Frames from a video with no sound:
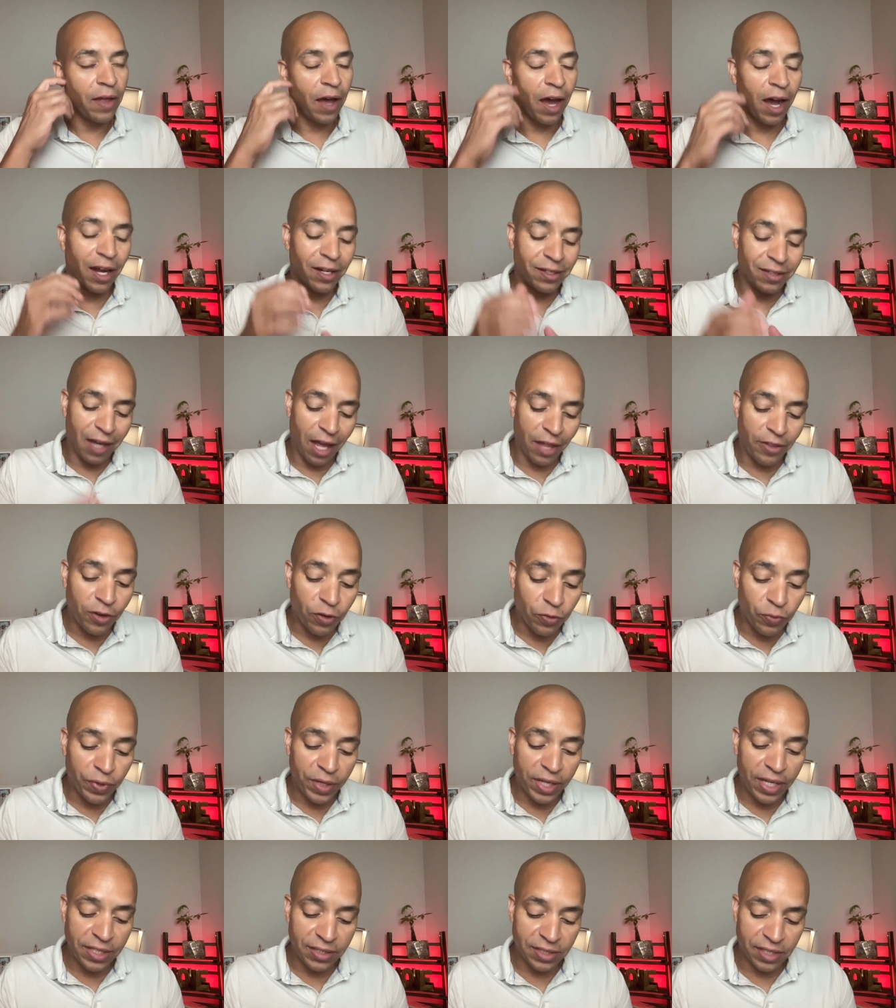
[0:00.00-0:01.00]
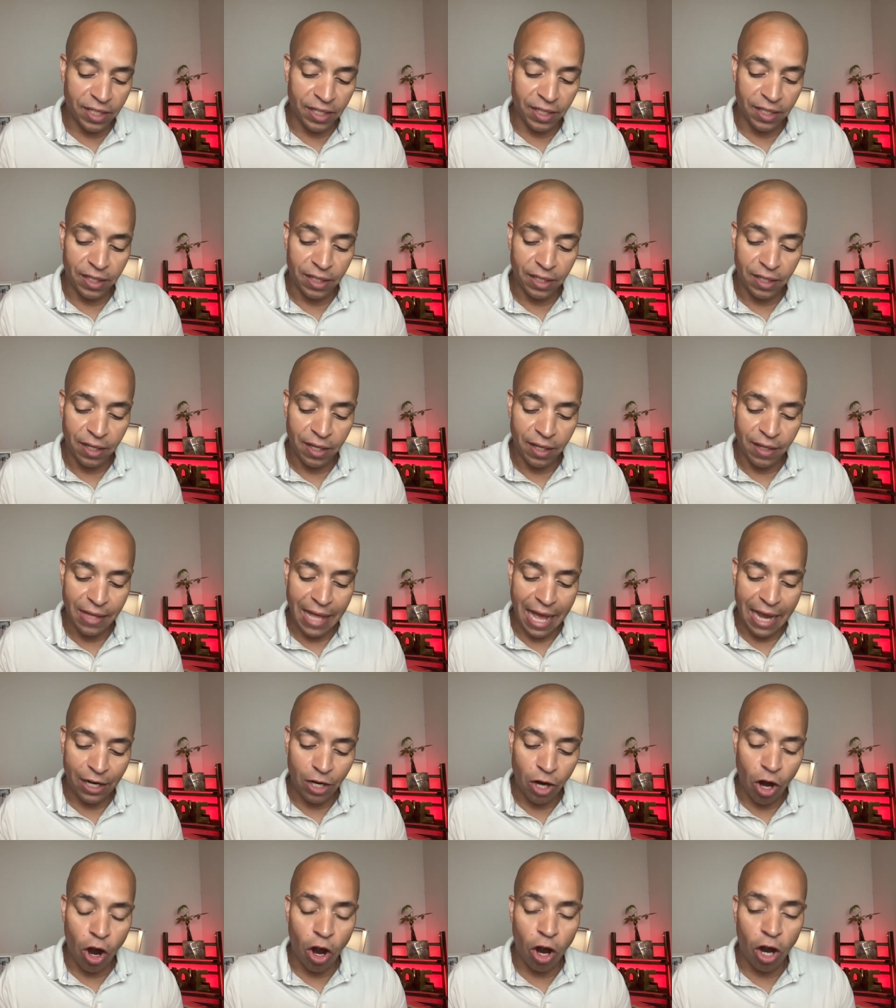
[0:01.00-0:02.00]
another reason
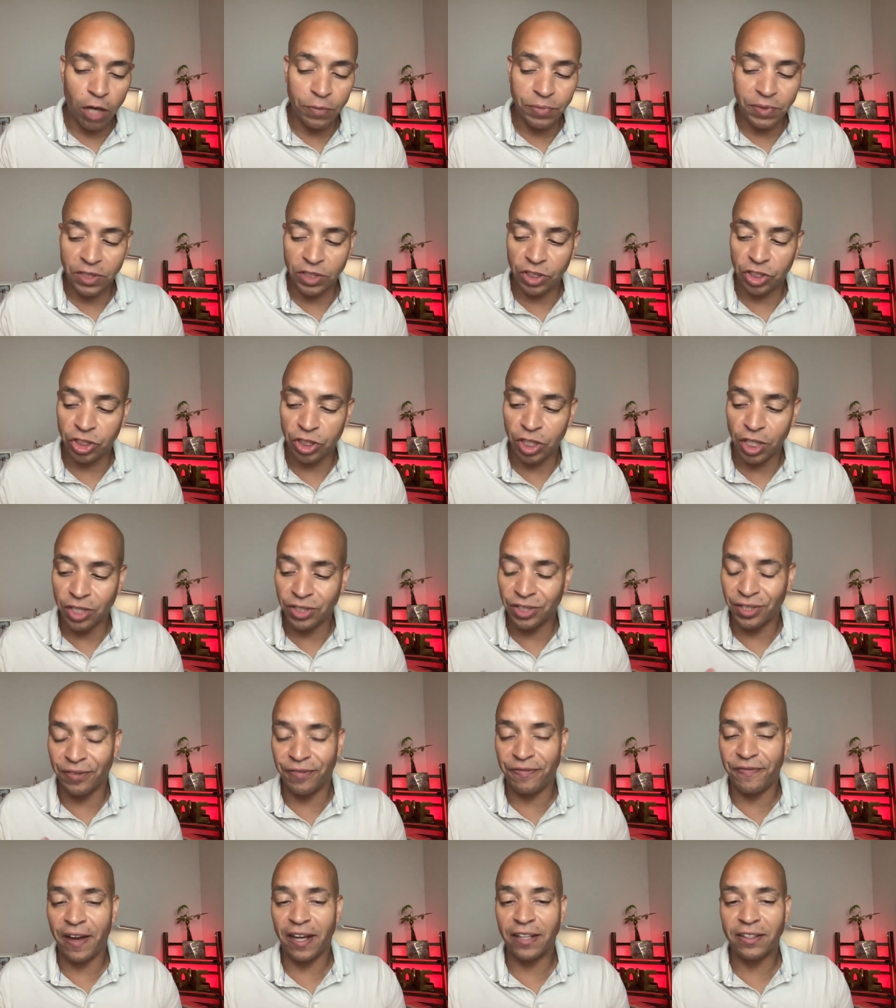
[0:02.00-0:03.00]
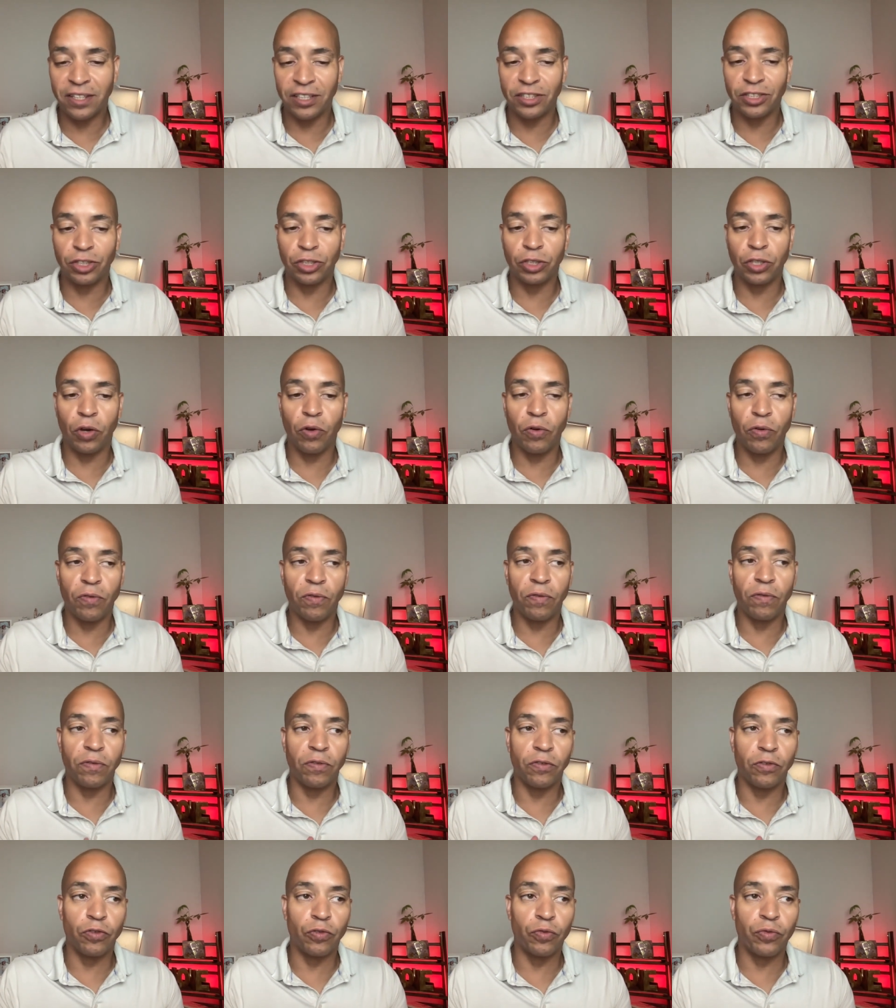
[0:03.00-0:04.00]
that carbs and sugars affect us so
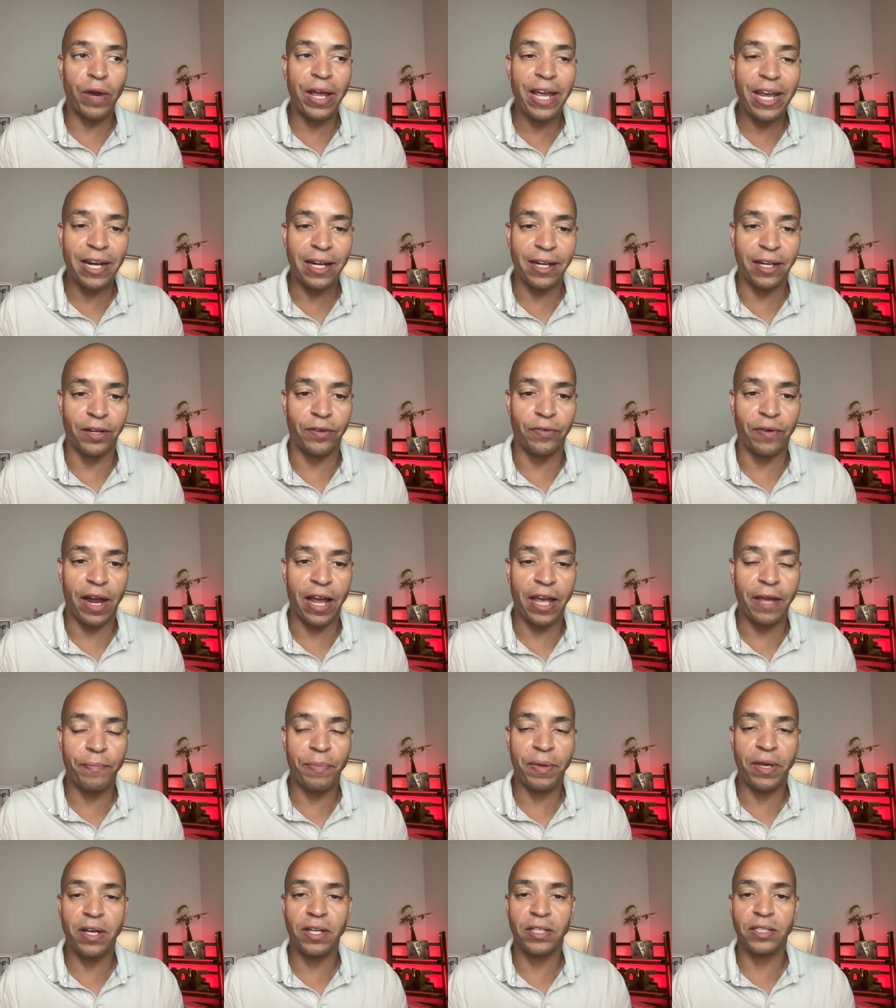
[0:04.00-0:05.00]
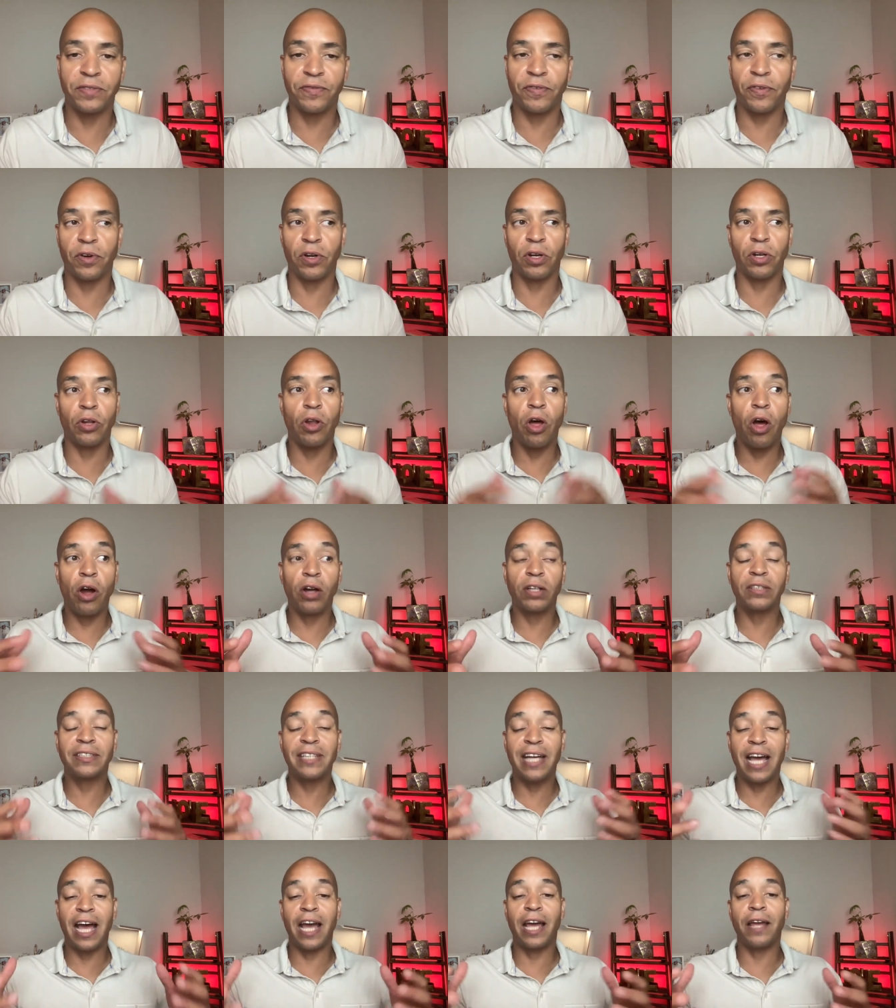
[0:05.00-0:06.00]
greatly, right? Because for a long
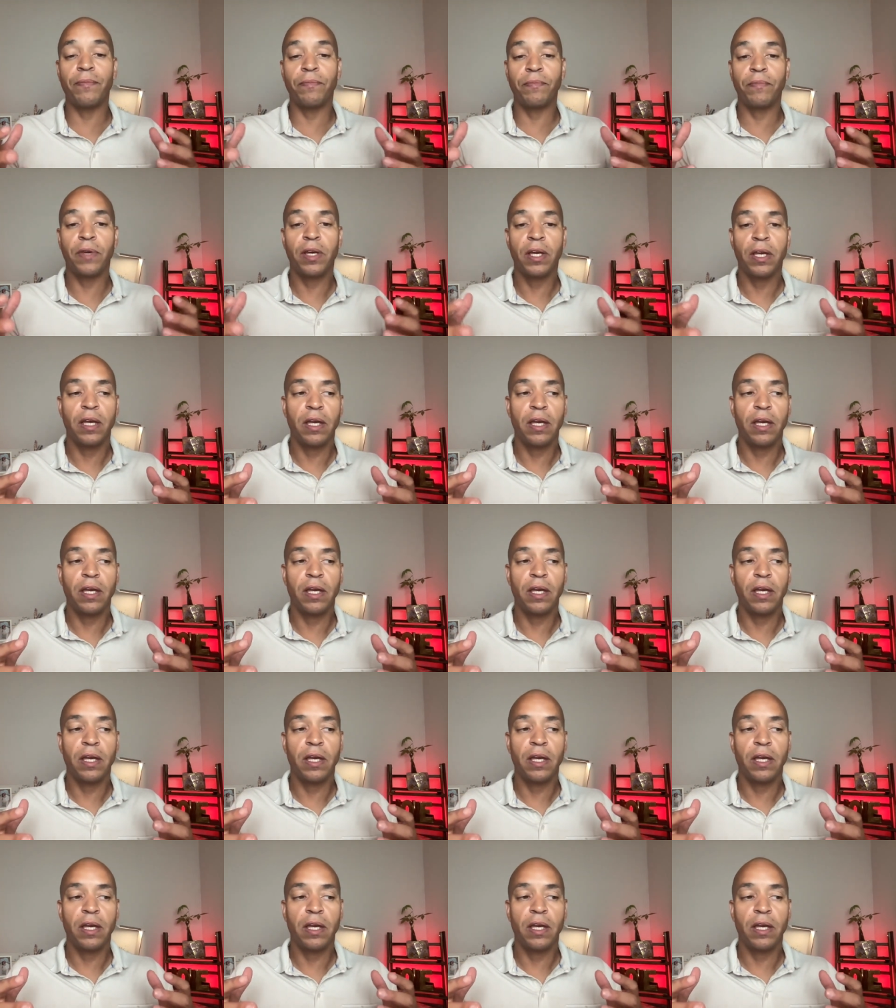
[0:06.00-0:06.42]
time,